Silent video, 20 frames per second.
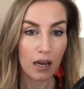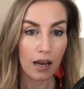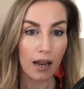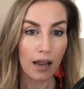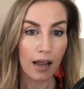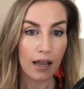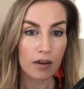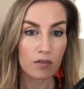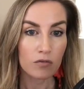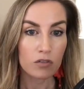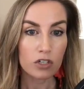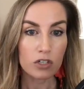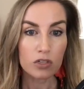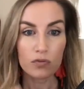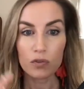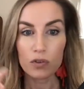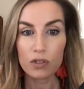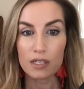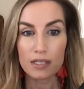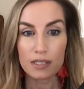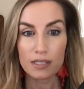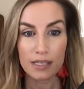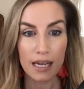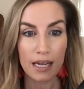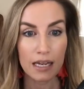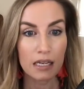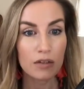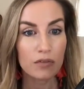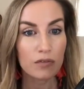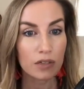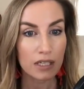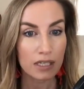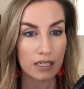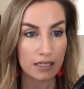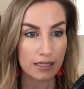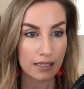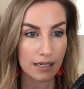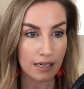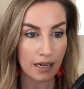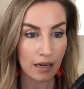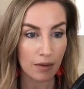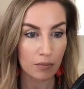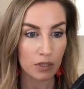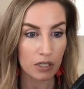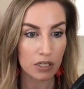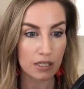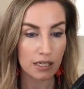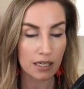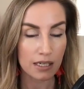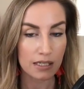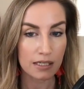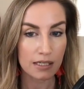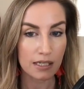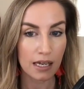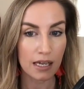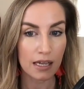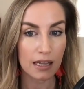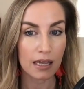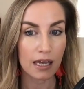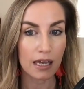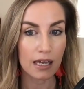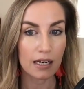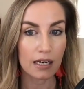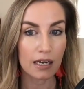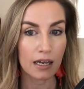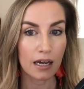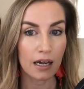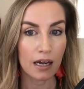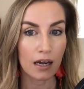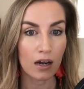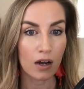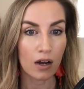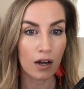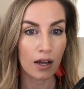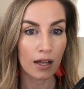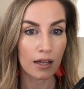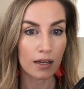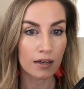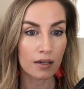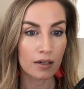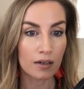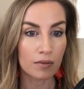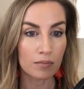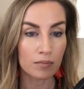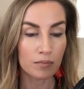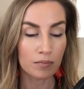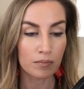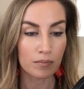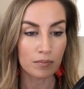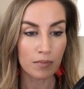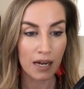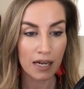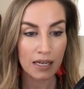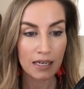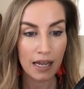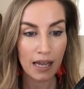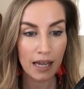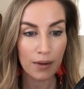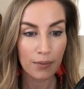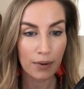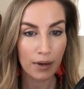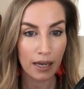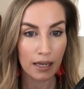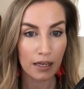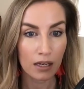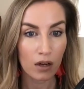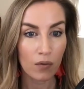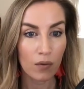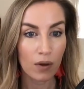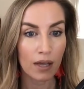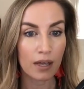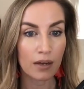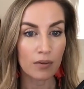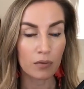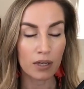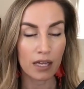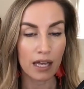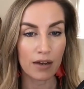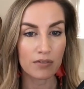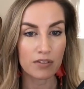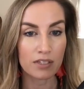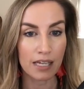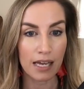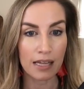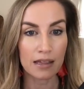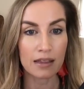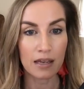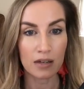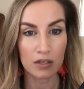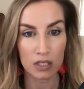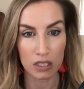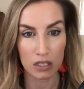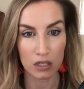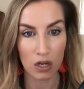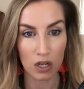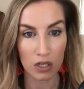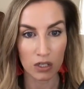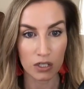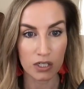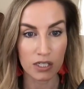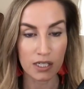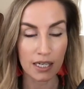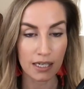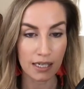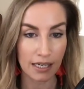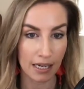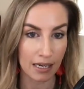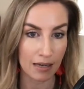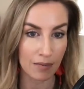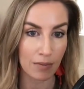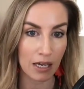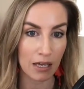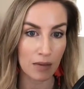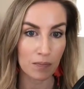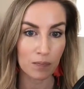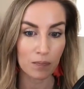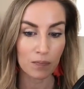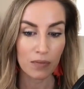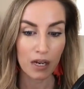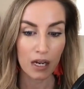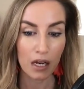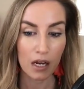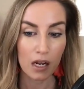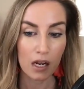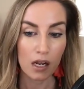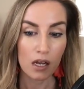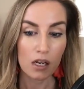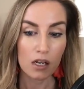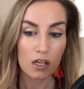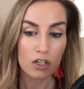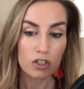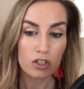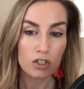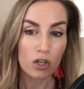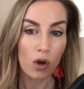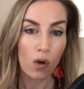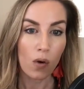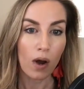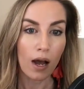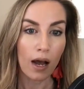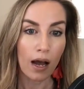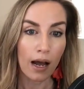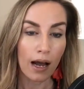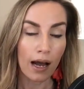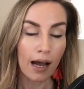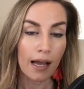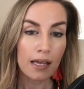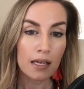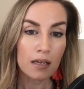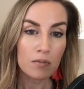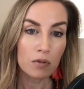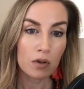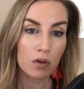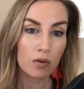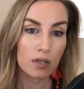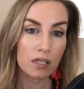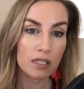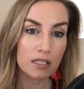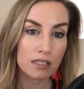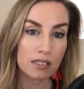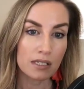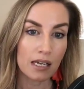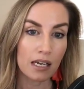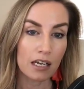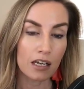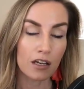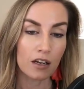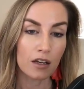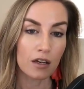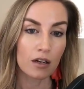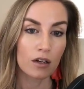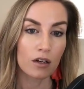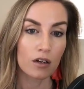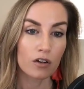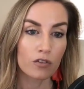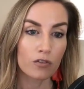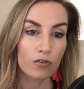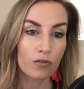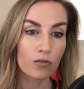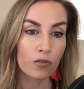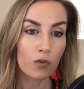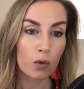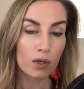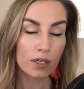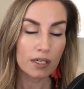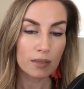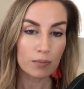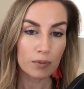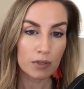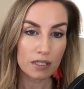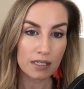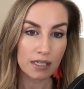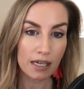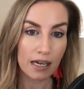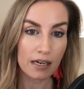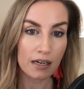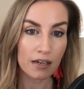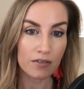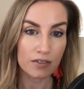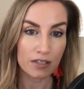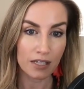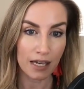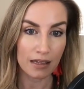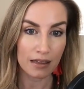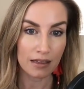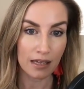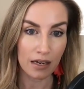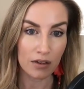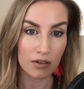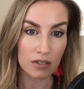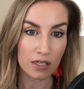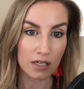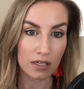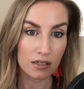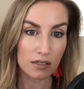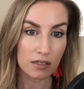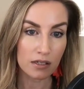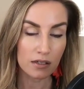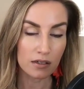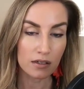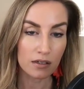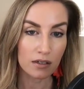And just for the sake of easy numbers, let's say that on Monday when I go in, we have $10,000 that came in. So I am going to take 40% of 10,000,